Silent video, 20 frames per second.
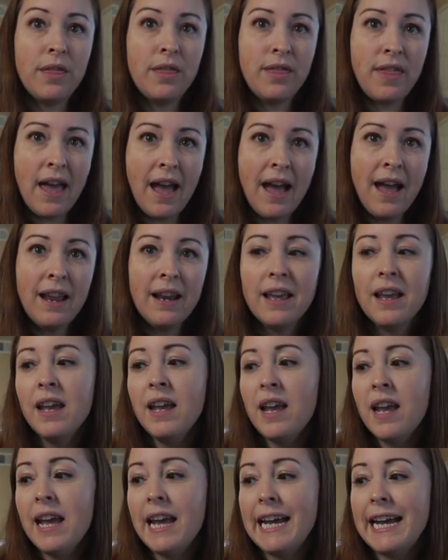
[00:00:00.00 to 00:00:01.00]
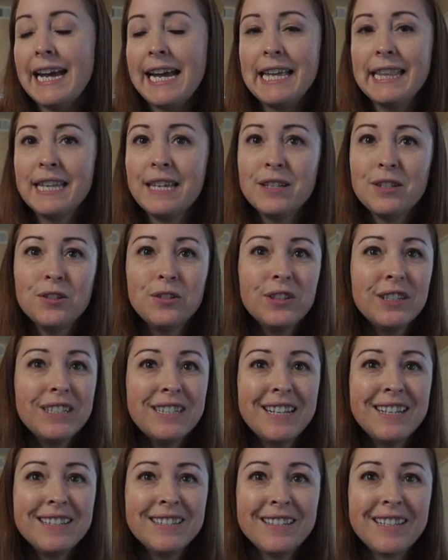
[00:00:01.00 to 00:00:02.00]
that and then do the
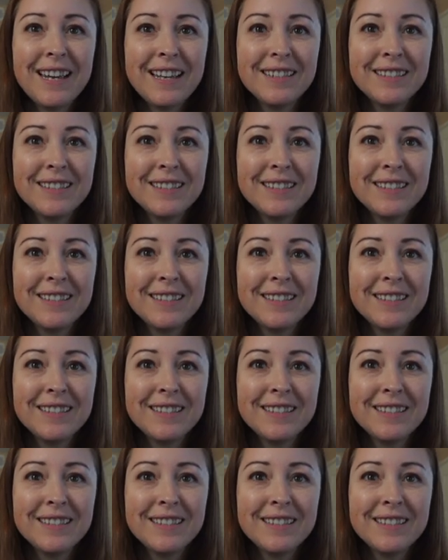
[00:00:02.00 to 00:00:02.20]
taste test.